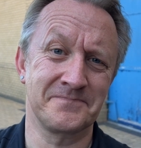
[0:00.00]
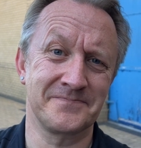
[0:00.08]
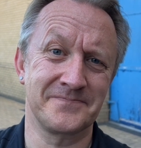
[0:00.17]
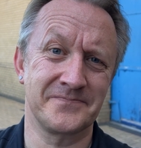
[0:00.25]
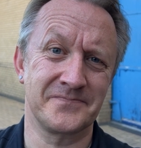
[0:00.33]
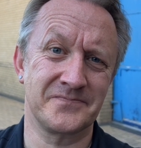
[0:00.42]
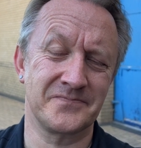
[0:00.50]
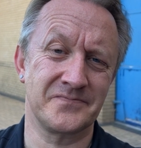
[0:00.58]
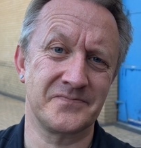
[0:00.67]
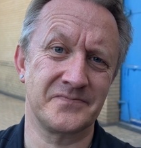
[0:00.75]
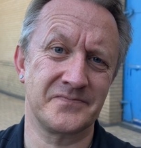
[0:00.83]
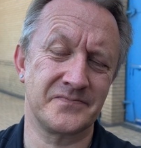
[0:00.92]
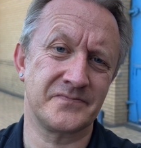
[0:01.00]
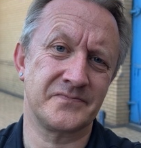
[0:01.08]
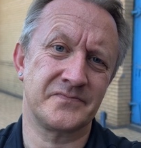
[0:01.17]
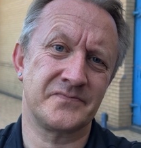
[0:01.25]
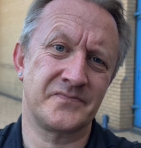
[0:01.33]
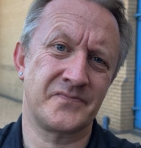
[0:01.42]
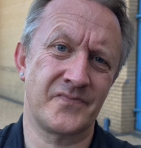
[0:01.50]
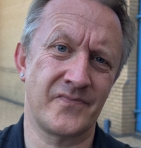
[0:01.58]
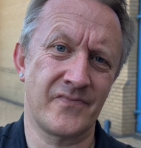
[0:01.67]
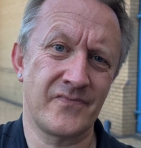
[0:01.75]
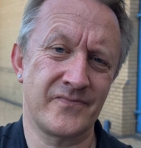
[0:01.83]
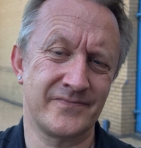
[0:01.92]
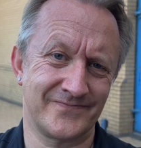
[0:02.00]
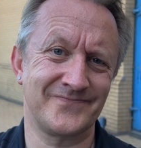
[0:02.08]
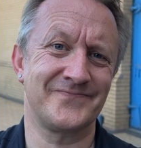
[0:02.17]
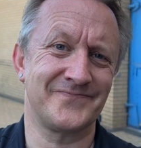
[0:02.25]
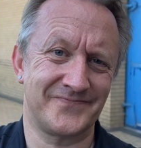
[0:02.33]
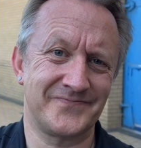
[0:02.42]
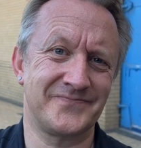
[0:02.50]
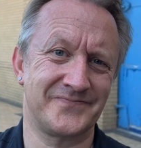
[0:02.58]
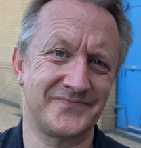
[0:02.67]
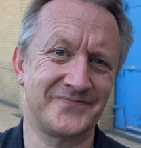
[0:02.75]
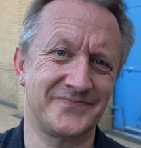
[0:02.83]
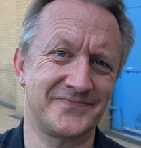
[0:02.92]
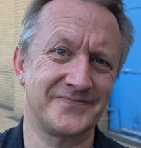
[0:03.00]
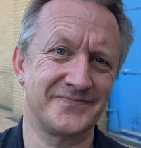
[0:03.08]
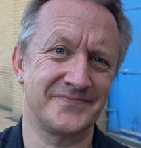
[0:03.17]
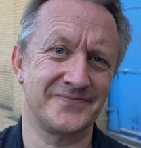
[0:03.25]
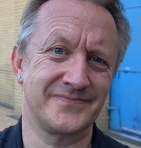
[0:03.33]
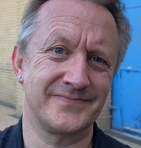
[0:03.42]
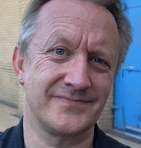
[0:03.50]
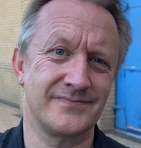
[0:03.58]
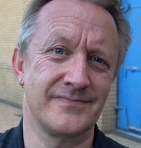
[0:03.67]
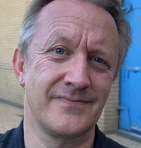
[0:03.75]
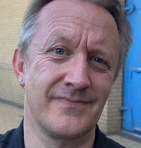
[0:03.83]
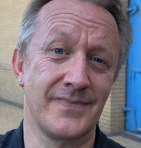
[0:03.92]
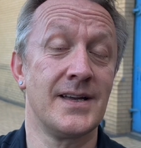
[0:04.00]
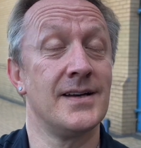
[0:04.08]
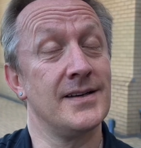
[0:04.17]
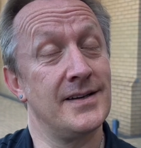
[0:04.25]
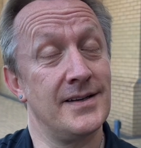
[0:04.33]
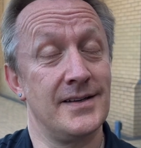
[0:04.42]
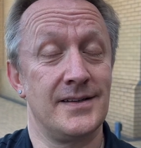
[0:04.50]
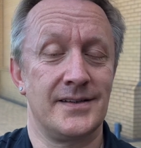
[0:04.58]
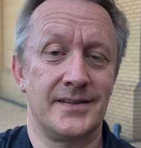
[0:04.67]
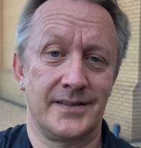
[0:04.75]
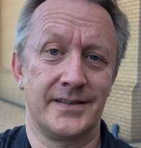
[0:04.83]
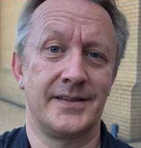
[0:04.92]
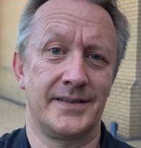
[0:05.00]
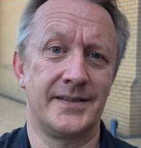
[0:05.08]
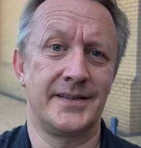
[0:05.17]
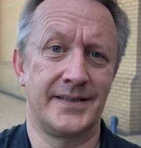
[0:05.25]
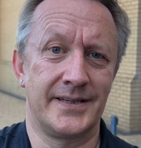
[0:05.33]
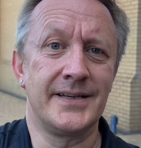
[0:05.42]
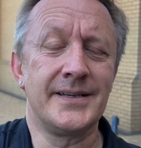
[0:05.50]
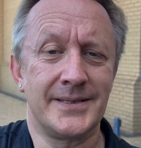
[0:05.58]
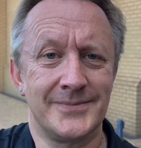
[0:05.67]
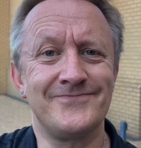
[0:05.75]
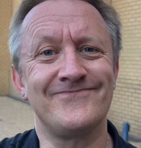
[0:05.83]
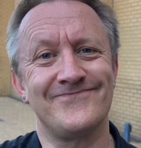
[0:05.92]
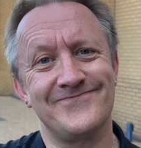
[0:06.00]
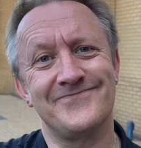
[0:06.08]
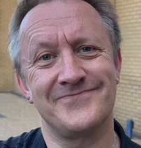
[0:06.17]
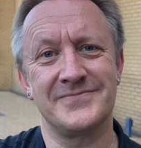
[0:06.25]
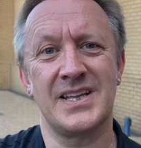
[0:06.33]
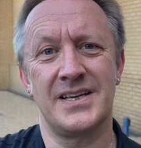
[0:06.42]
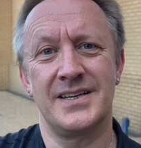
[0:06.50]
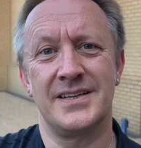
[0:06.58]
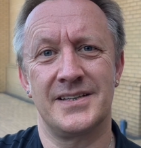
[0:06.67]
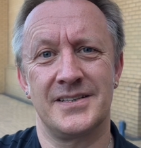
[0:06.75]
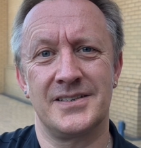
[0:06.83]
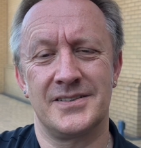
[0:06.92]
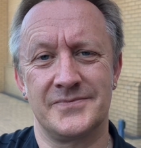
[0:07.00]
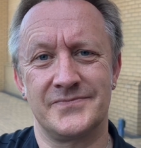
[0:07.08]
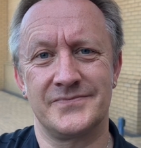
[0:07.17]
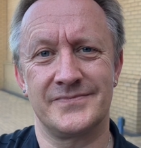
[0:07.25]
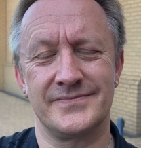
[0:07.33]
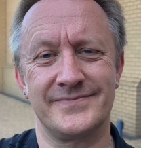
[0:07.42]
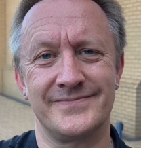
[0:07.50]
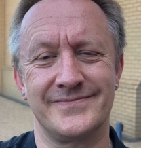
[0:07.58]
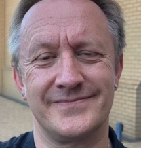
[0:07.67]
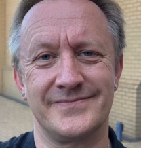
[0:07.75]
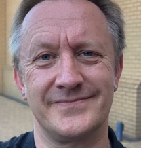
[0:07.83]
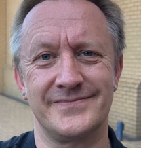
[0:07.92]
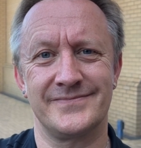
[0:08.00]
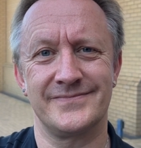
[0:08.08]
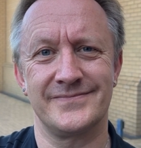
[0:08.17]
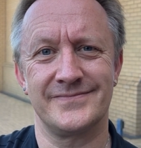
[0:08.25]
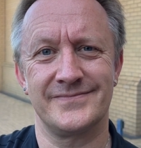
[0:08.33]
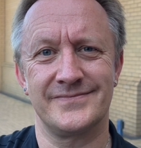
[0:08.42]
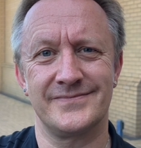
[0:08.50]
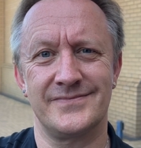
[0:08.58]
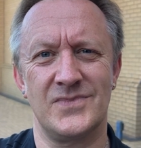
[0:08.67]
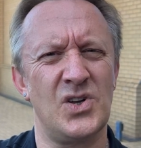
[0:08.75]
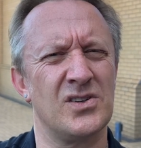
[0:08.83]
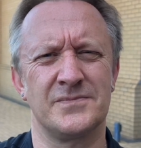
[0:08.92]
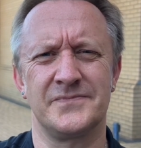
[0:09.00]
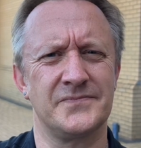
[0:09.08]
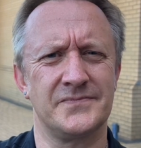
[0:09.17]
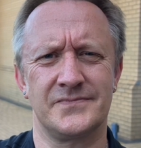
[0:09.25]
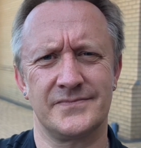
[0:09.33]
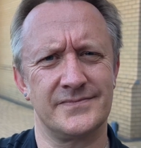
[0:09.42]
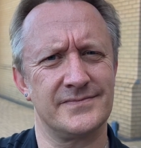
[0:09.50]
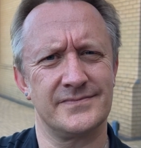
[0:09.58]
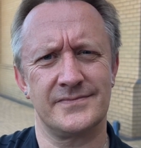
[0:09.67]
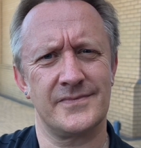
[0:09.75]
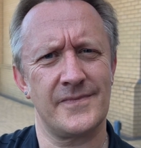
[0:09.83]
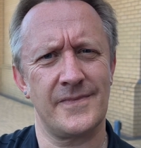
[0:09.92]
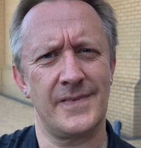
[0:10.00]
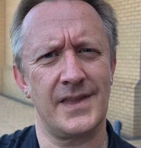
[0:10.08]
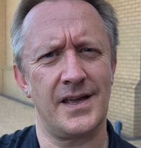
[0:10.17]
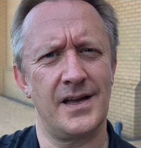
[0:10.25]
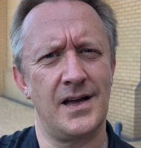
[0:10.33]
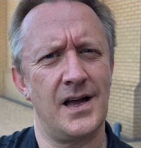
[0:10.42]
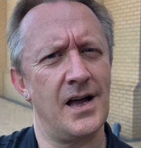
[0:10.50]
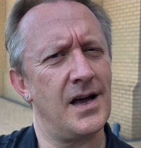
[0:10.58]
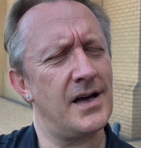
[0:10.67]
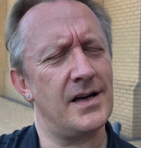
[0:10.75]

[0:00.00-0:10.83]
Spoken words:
Yeah, I do wonder if it's a bit like, you know, if he was to suddenly get ill, they may release him like sort of a Reg Cray thing or something, because there's no reason to be at least not downgrading him now.